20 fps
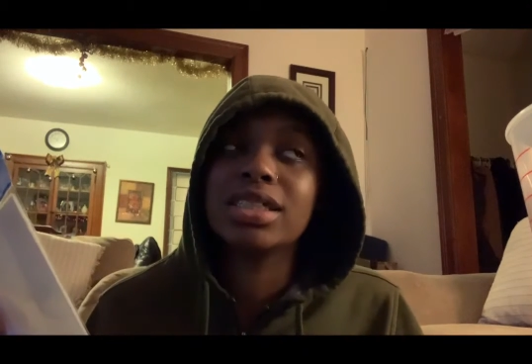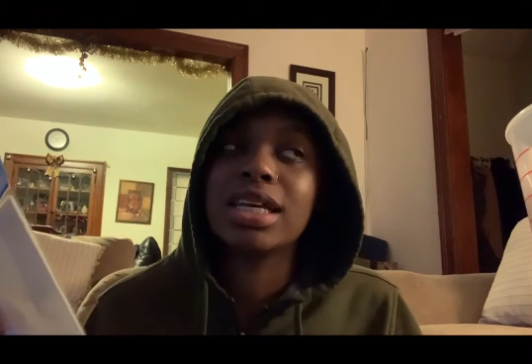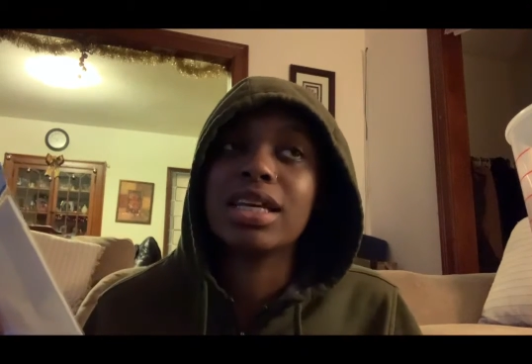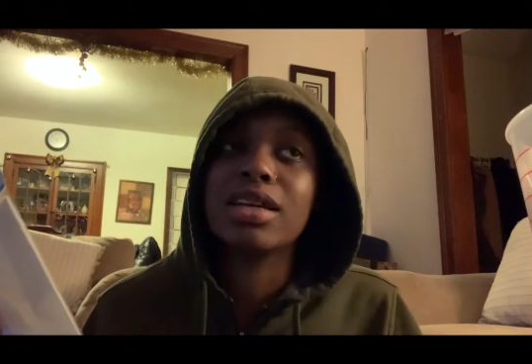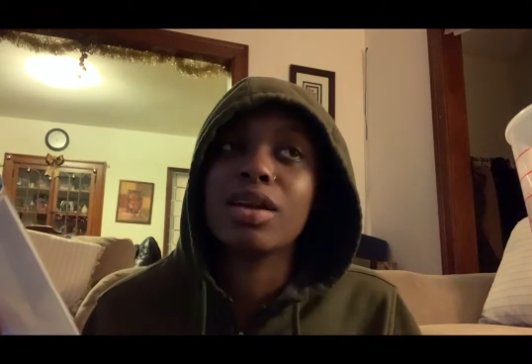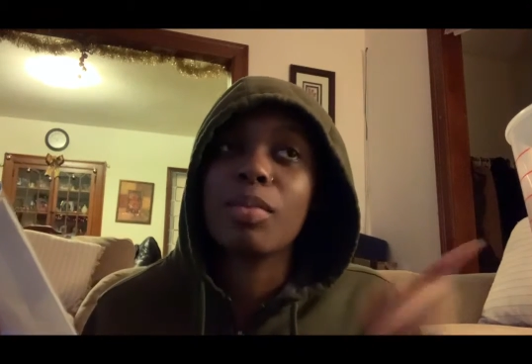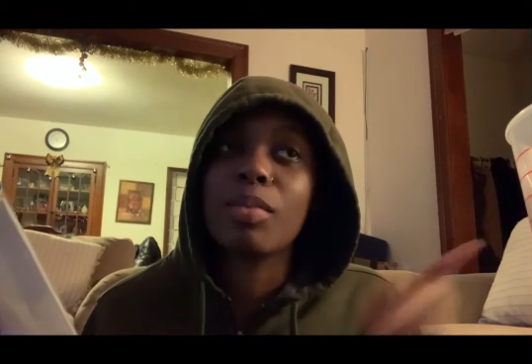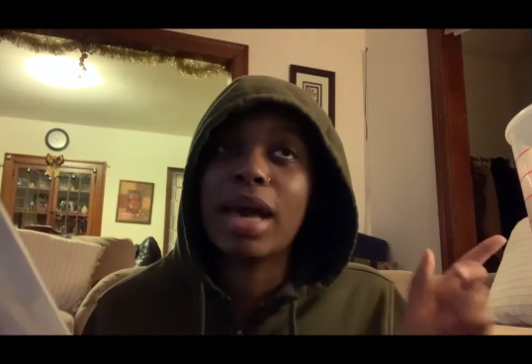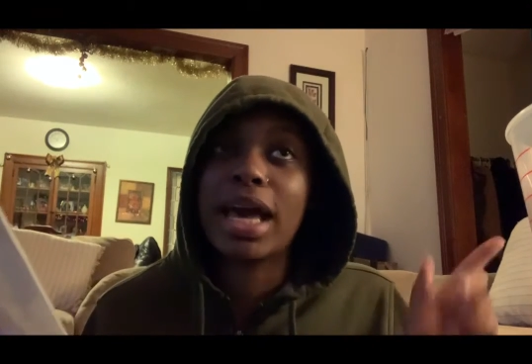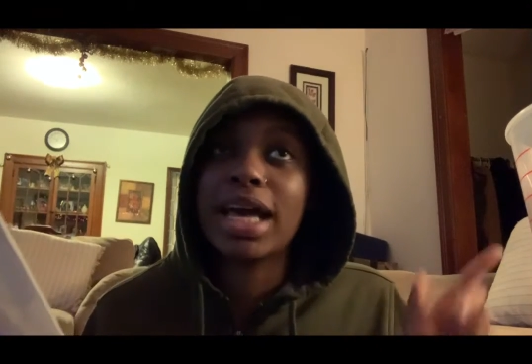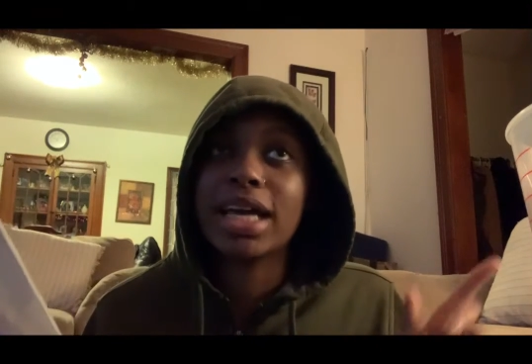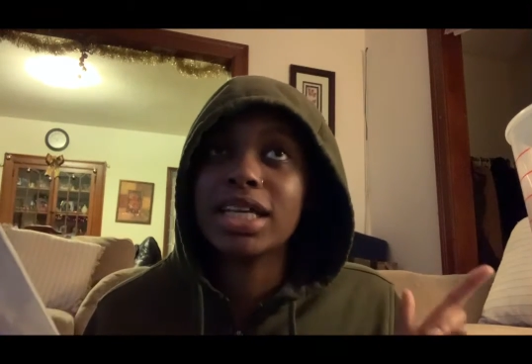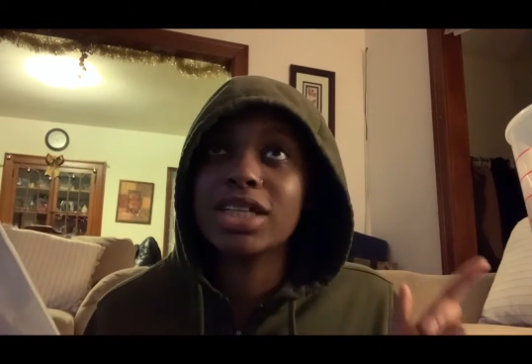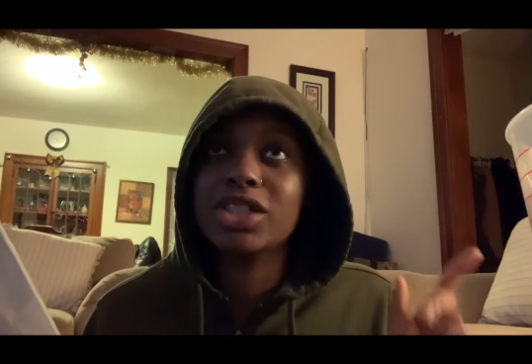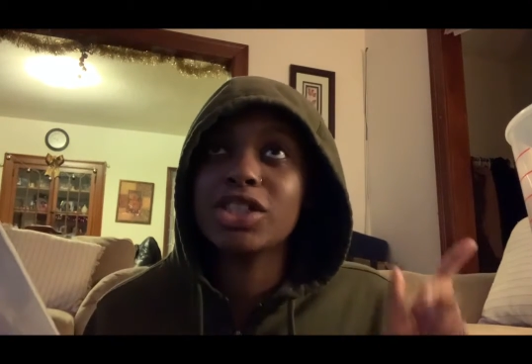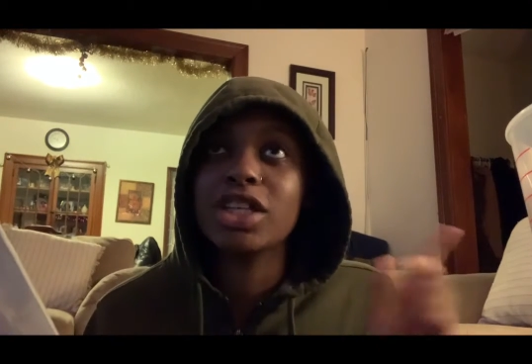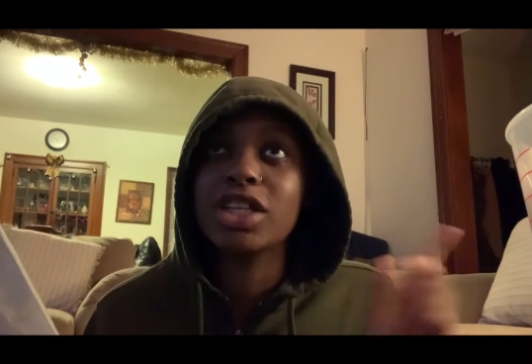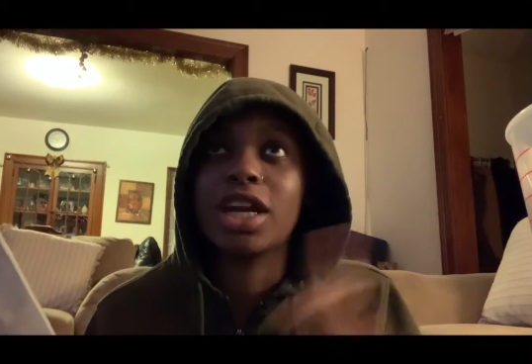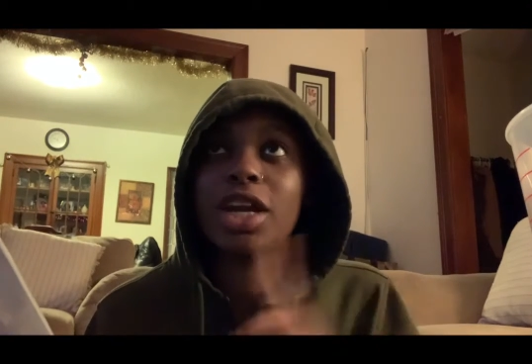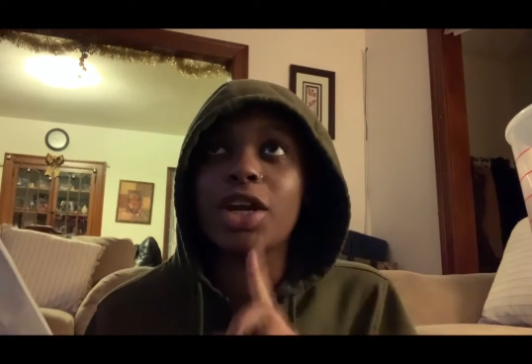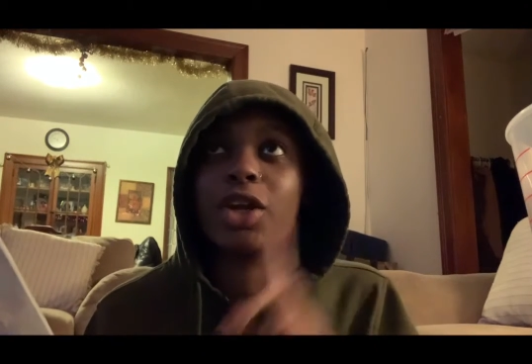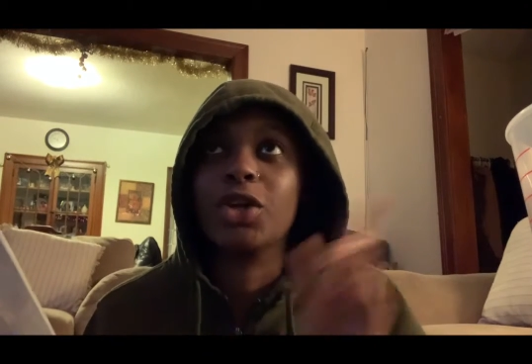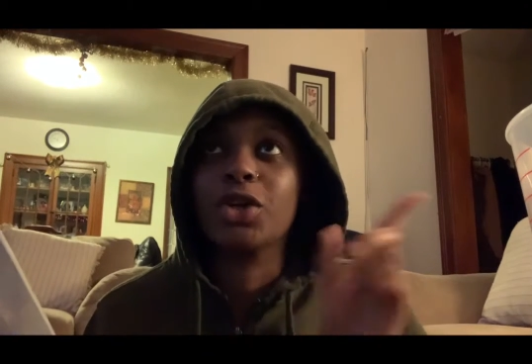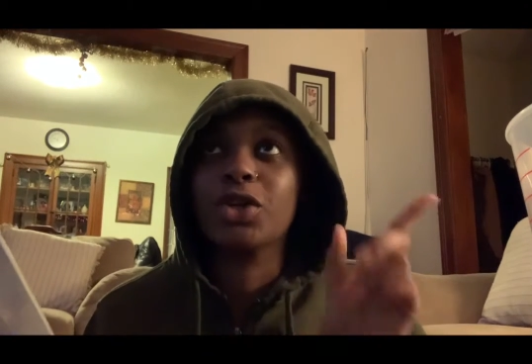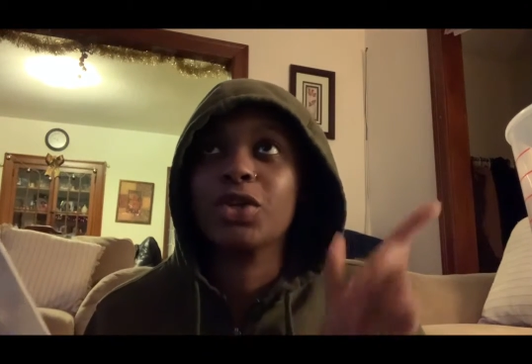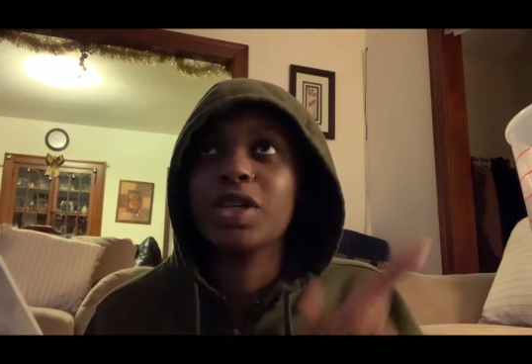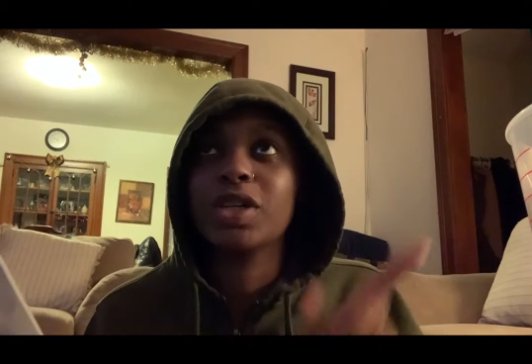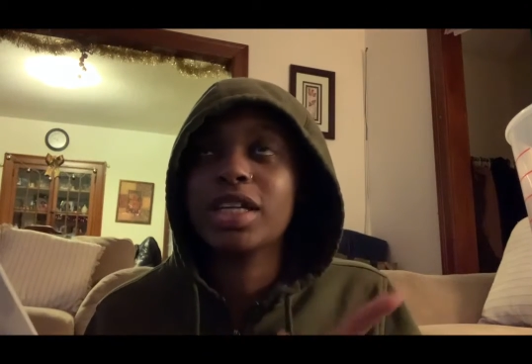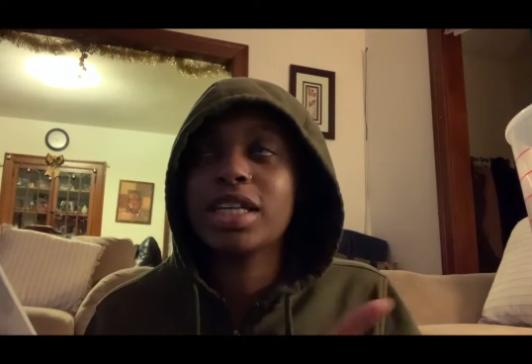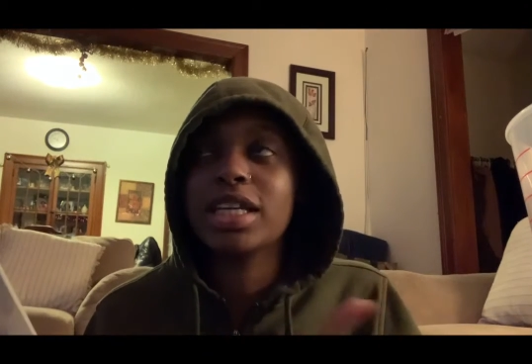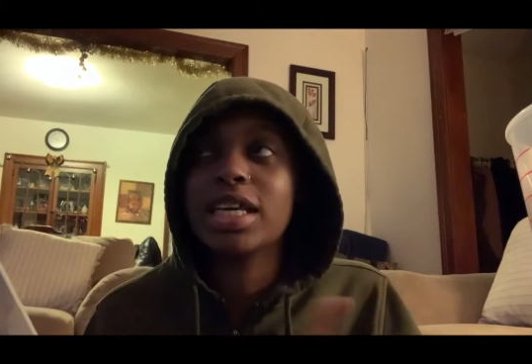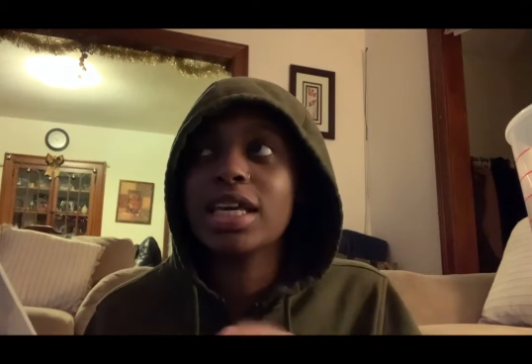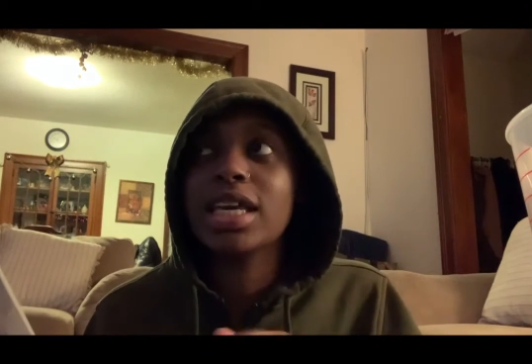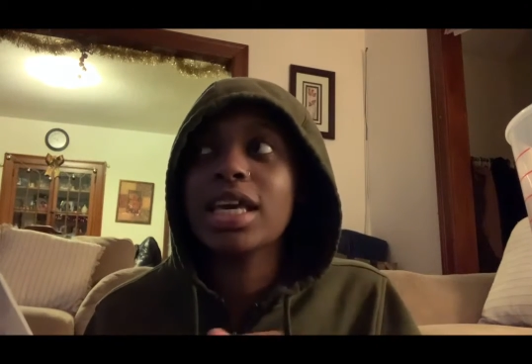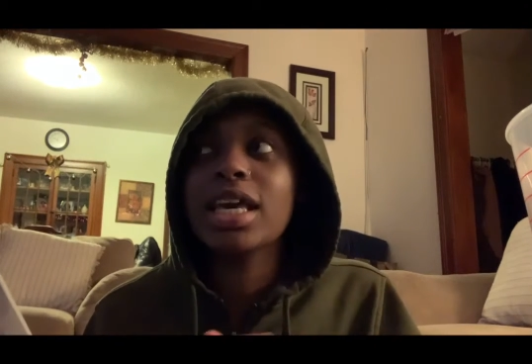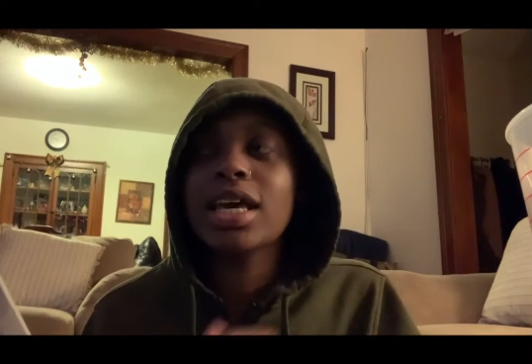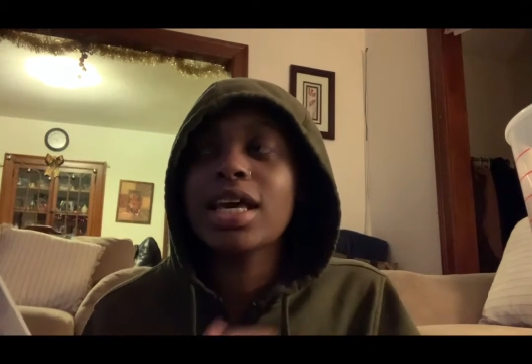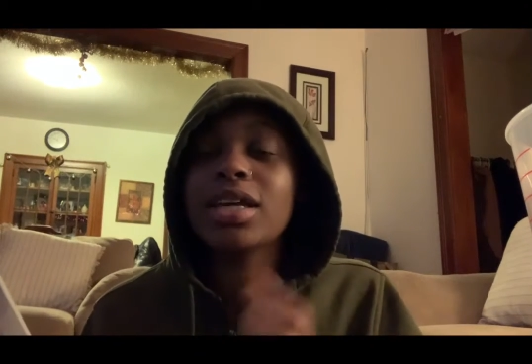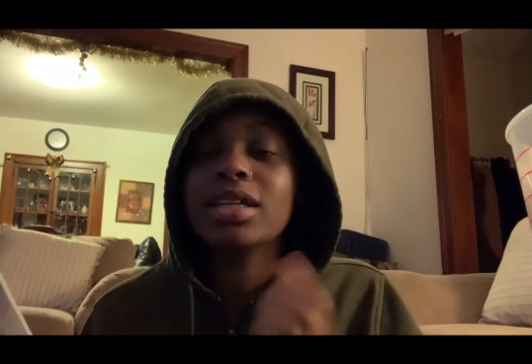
in a package that I already